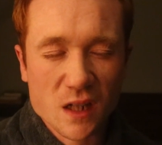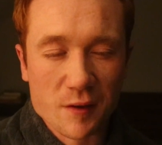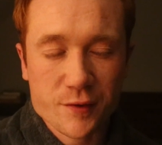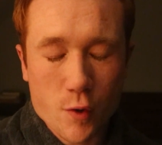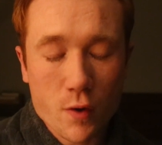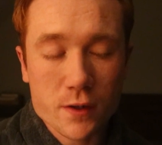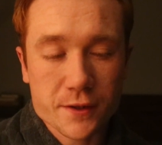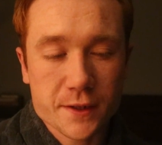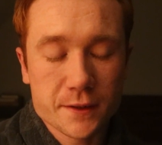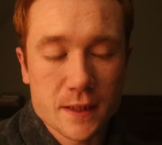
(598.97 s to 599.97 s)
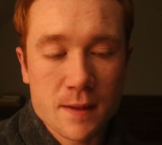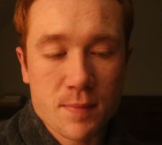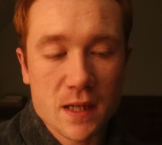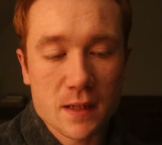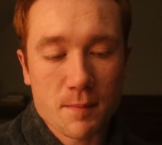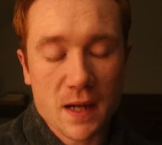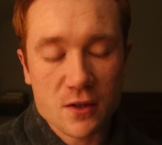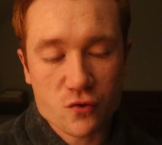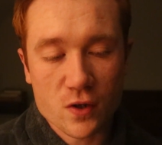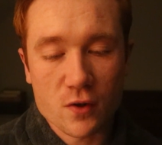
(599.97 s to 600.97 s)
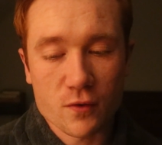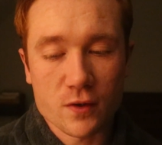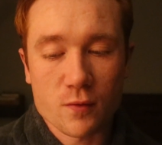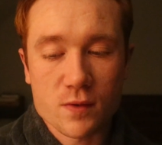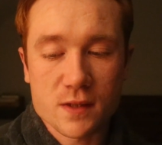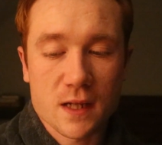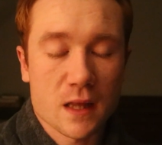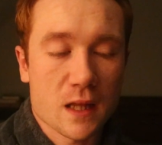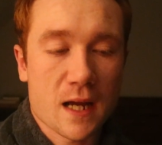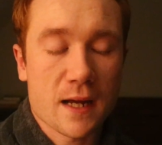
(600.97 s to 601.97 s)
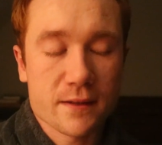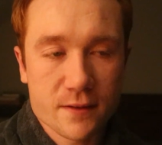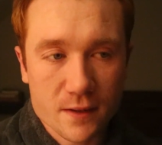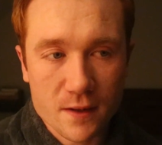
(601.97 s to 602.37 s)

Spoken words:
Of course, it being the main trail, there was a lot